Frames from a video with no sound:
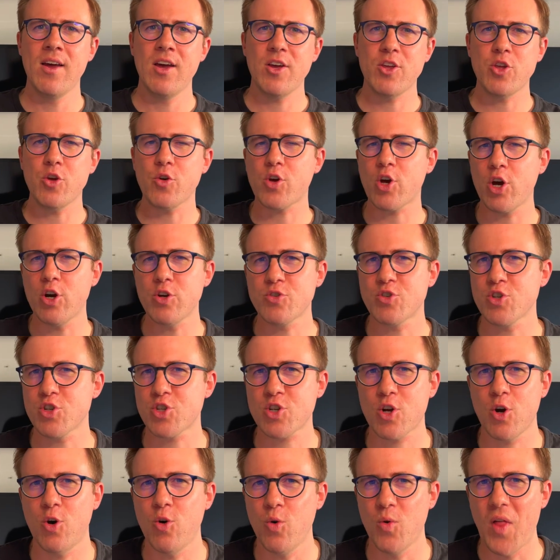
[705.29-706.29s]
you could just
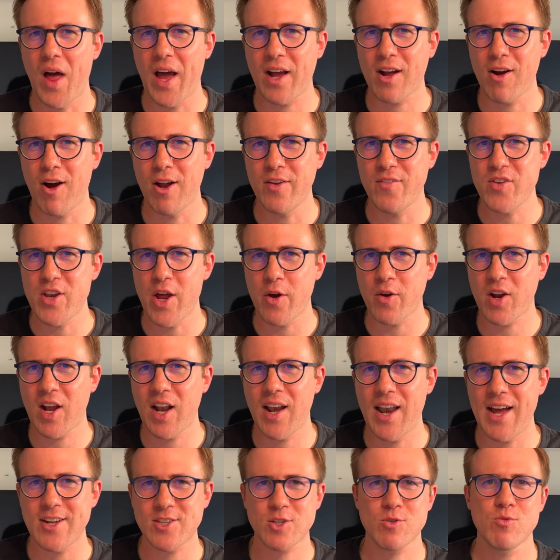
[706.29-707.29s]
call that kind of, you know,
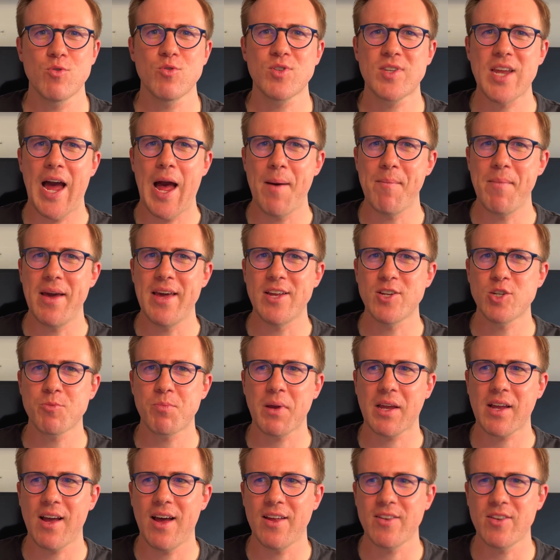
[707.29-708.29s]
collateral damage
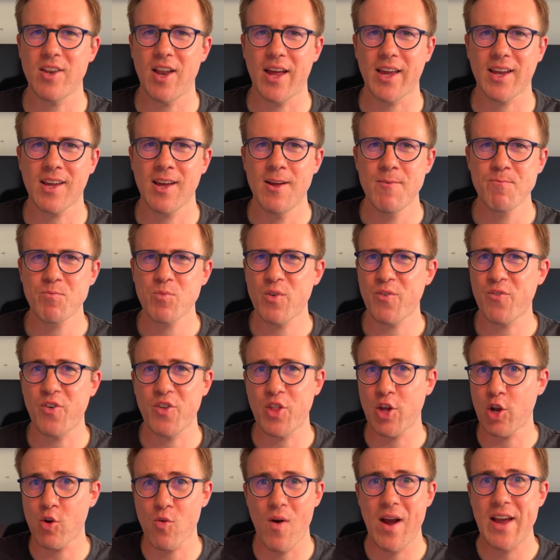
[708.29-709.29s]
and like for
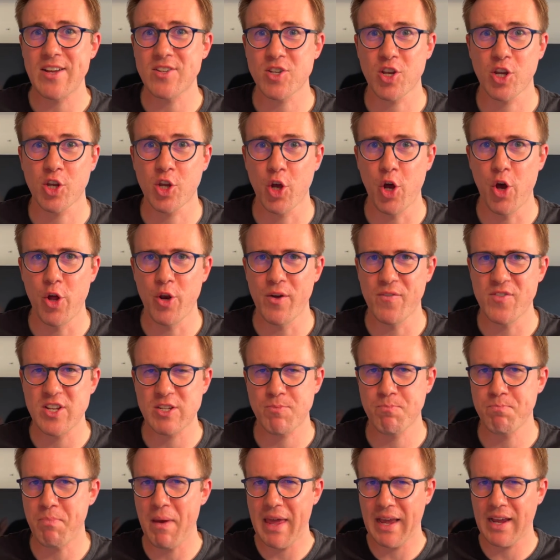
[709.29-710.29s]
the greater good of
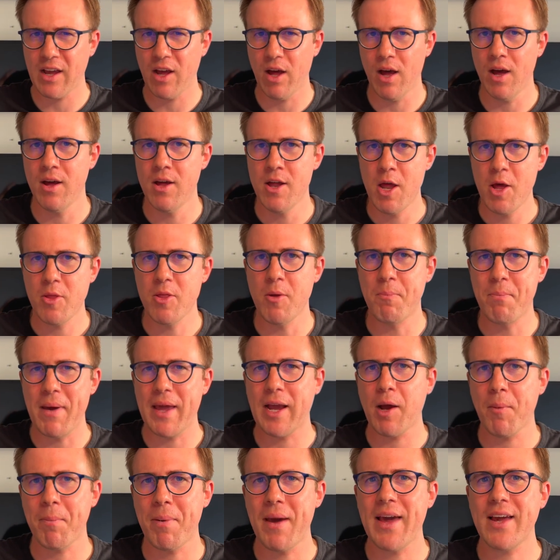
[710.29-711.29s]
the
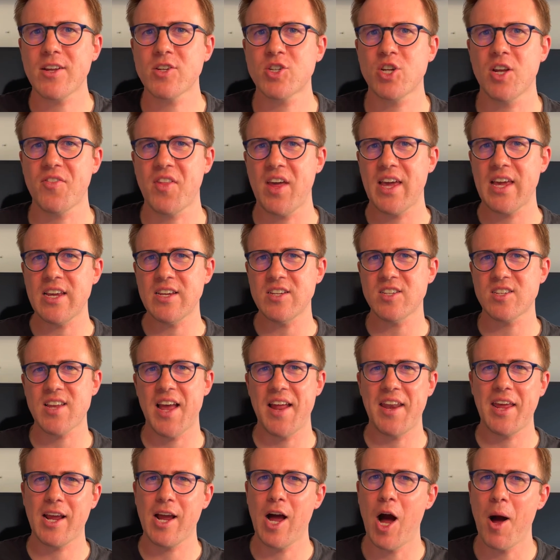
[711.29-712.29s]
bigger picture that he's
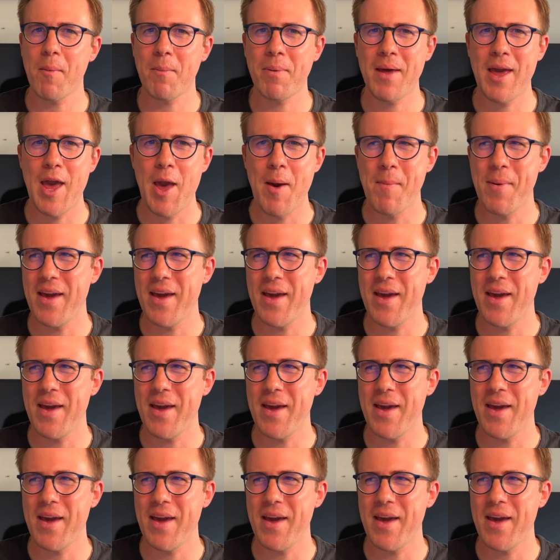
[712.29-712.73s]
setting up here.